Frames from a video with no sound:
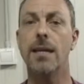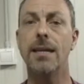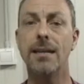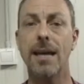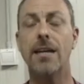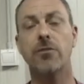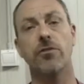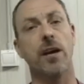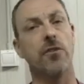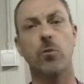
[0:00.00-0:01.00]
in
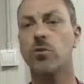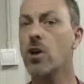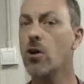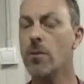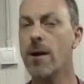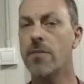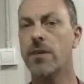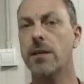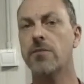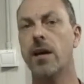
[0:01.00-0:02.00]
exercise. We'll talk about
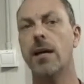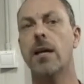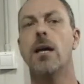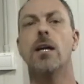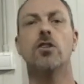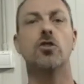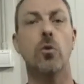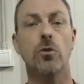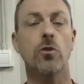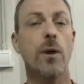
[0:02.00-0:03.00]
things like
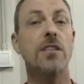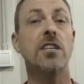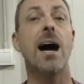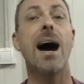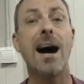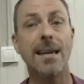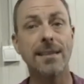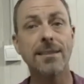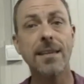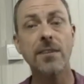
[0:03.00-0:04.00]
short duration, high
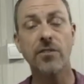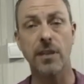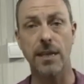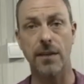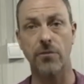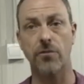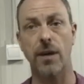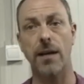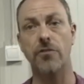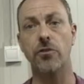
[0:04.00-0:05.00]
intensity
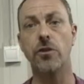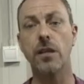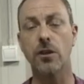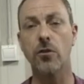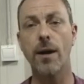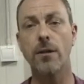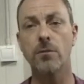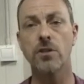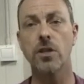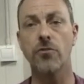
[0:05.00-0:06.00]
exercise, so you get greater
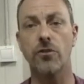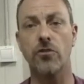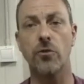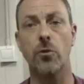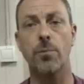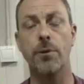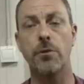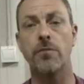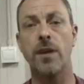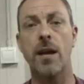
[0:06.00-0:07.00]
results in a shorter
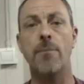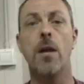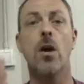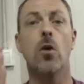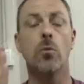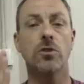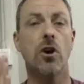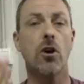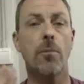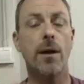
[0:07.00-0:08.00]
period of time. We'll
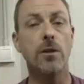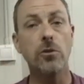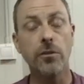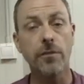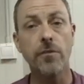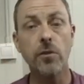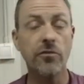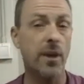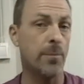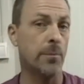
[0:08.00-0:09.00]
talk about using food
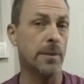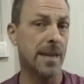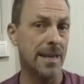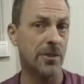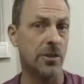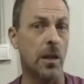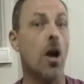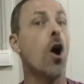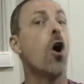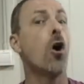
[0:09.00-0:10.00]
supplementation,
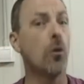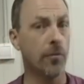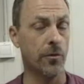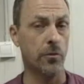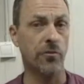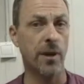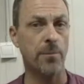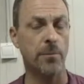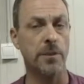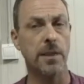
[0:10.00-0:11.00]
whole food
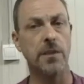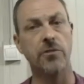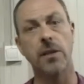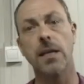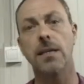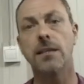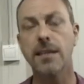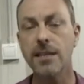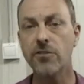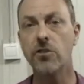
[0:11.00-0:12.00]
supplementation,
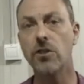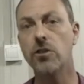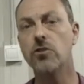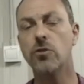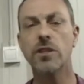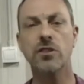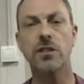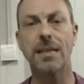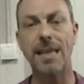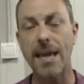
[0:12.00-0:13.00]
to get you the
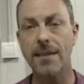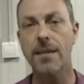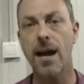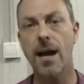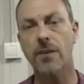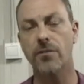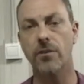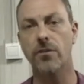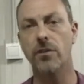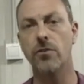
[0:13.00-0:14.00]
nutrition and the
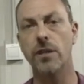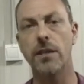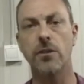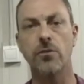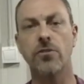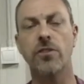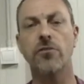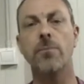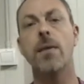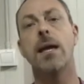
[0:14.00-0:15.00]
antioxidants that you need in your system.